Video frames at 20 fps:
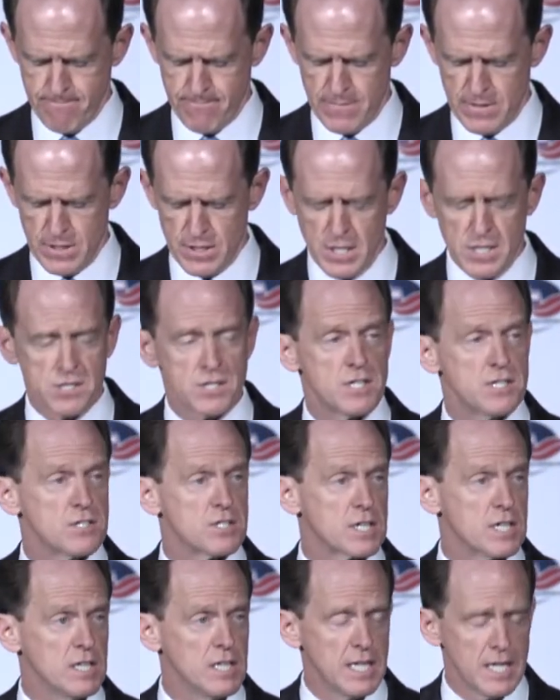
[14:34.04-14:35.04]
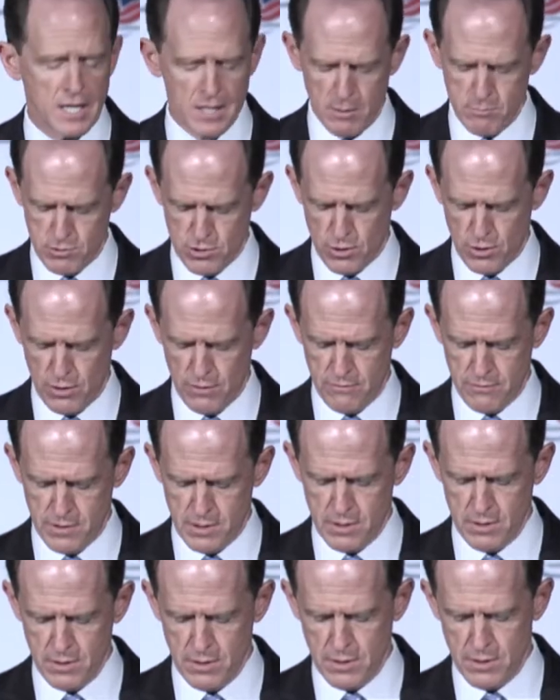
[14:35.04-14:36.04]
Justice Scalia observed
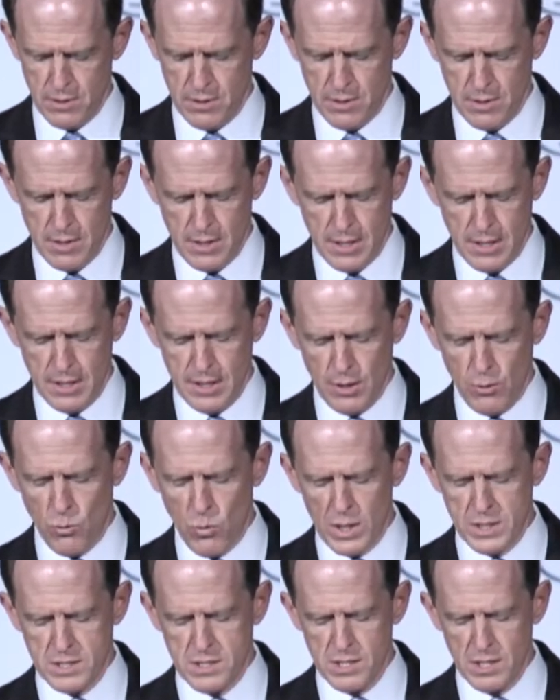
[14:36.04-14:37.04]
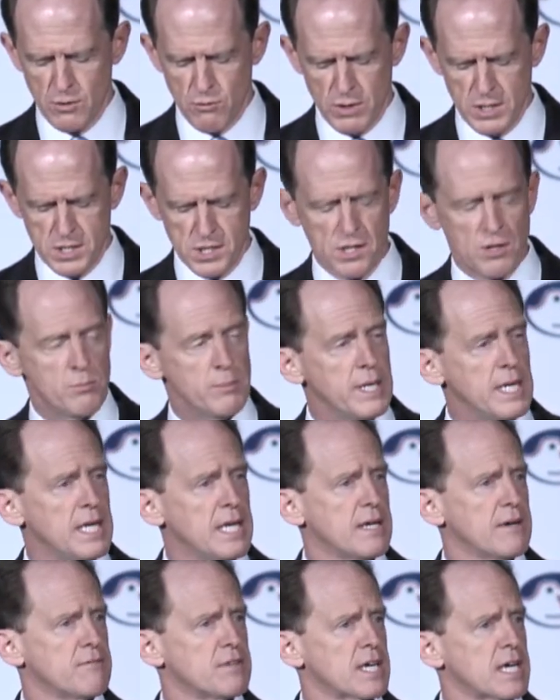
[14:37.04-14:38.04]
that once the original
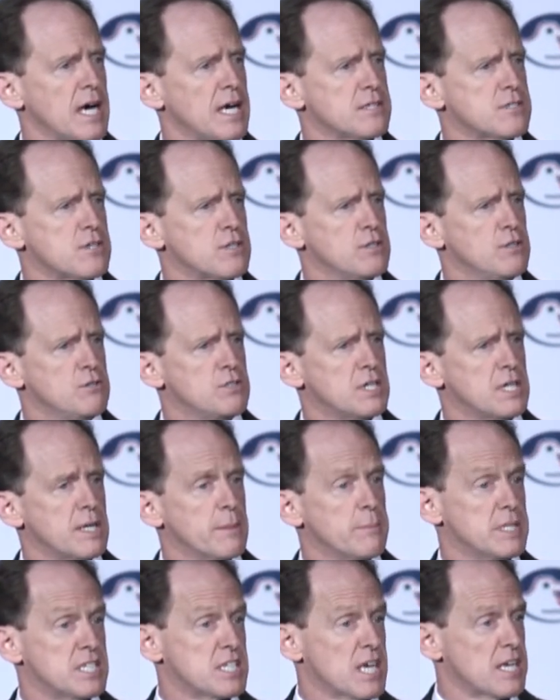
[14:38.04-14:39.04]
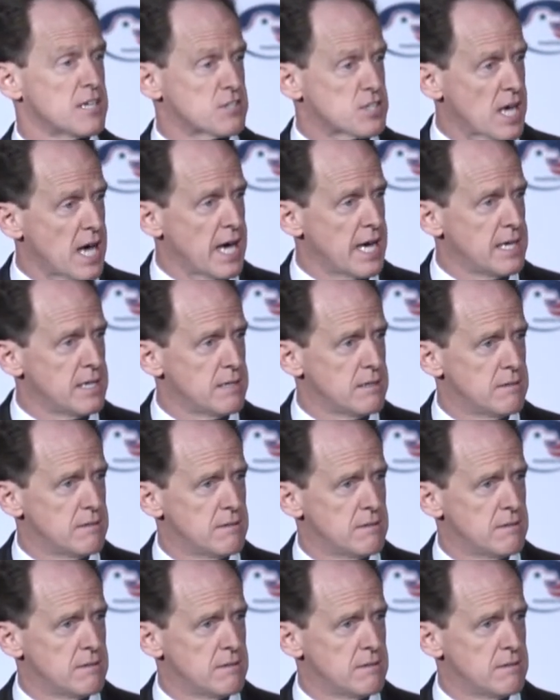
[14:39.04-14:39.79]
meaning of the Constitution can be set aside